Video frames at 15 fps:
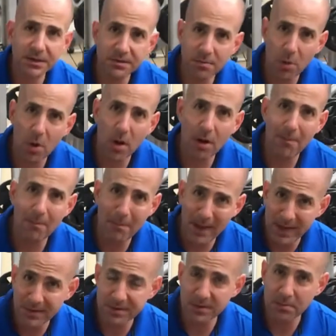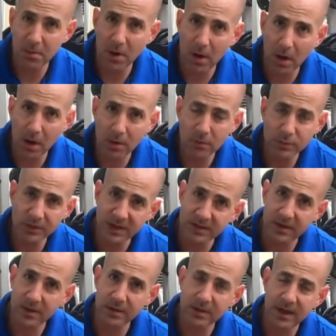small medicine ball that
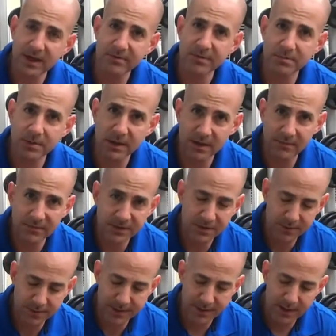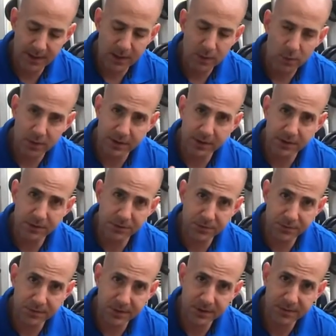does have some give to it. We're going to
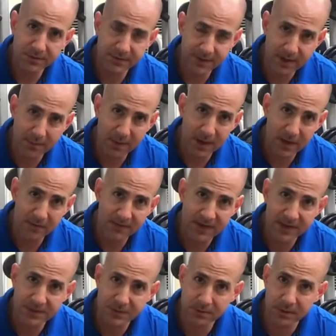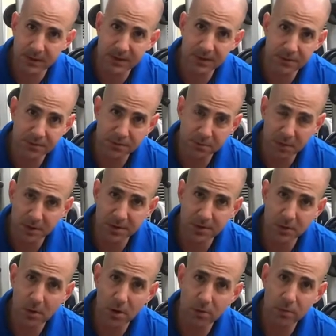use this for that myofascial release into a
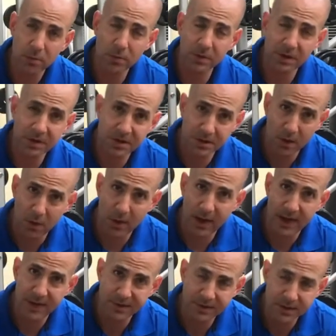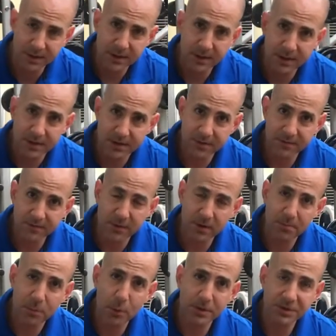muscle called the psoas. It's in the
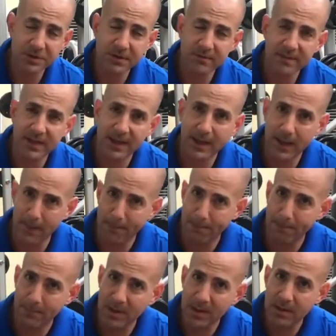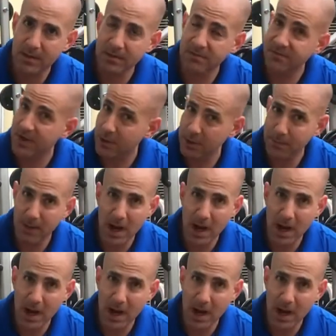front portion of the hip. It's very